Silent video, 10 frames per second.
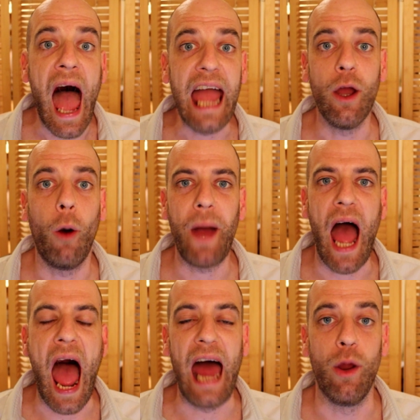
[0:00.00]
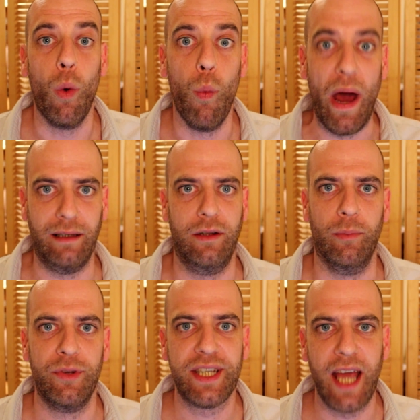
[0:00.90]
Ayob and
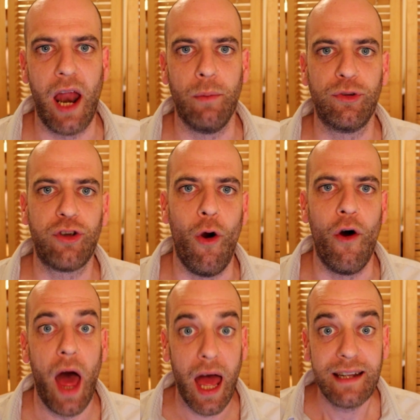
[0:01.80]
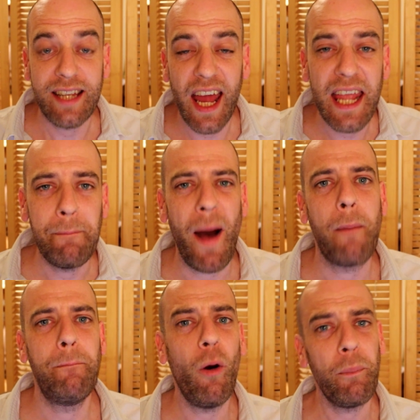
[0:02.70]
welcome to Callum's Corner. Today, by
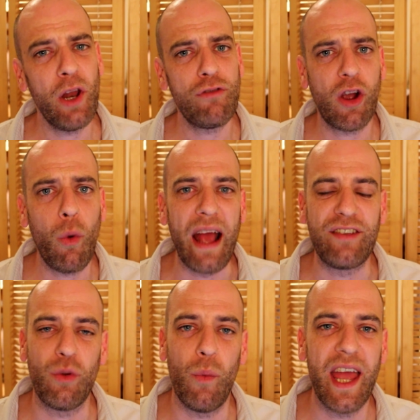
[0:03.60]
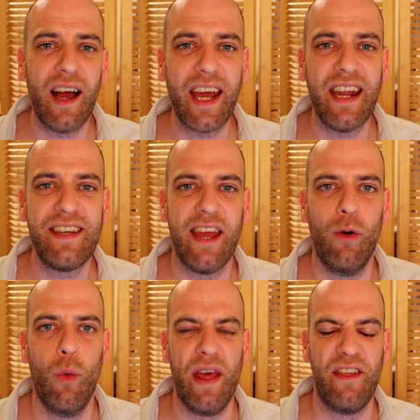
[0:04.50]
popular request, we are going to
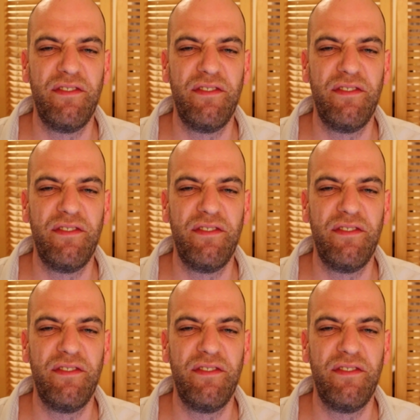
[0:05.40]
deal with